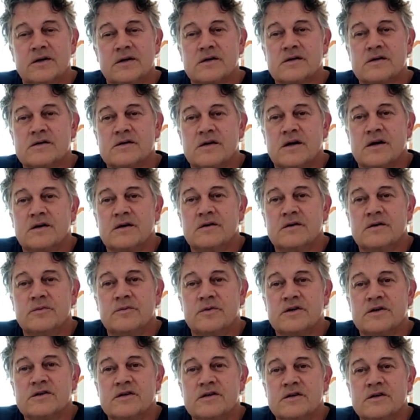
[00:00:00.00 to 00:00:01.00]
So it
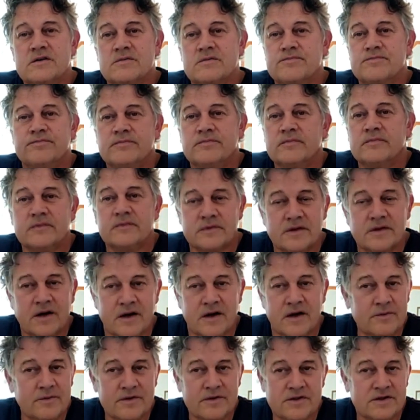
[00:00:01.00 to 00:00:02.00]
wasn't,
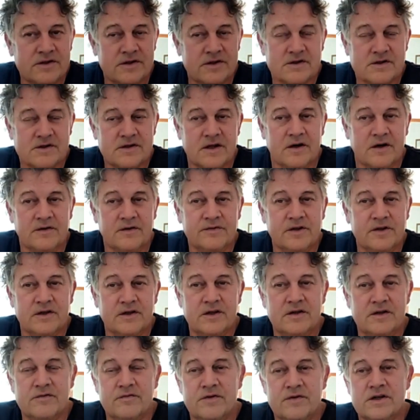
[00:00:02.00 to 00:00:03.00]
I was just after
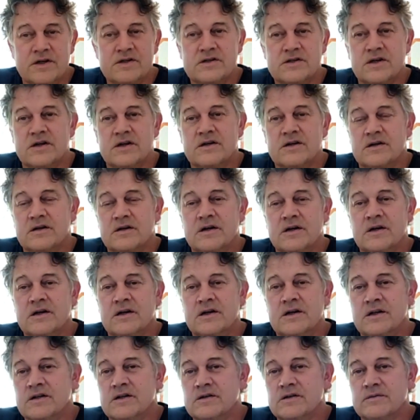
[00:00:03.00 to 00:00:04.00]
the adventure.
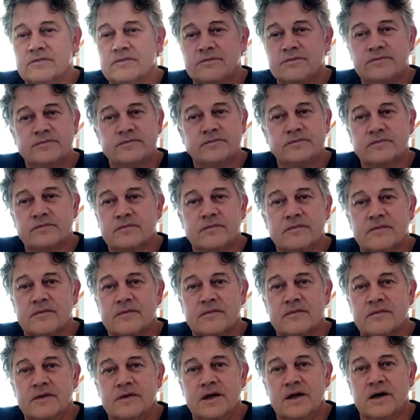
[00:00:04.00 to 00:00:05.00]
And
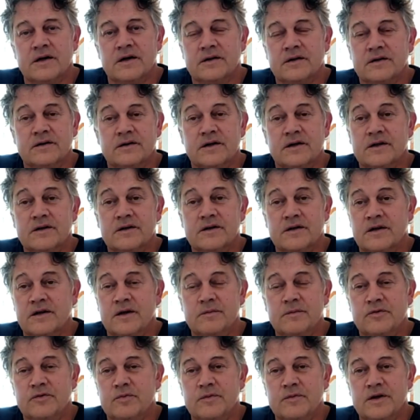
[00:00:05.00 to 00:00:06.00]
yeah, that
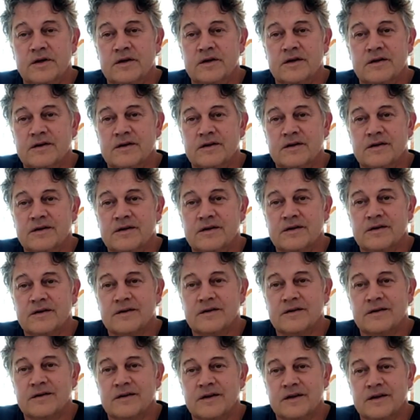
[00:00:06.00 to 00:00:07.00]
kept me
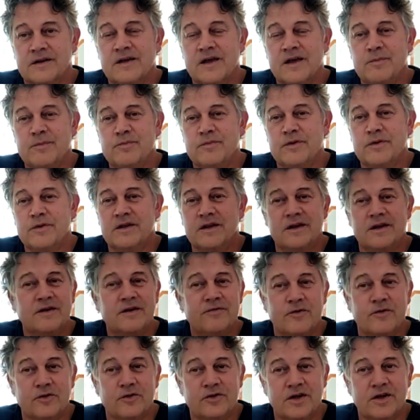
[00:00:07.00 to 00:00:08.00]
there
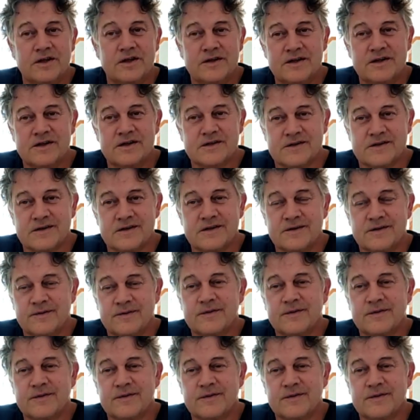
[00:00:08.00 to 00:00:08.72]
for 10 years.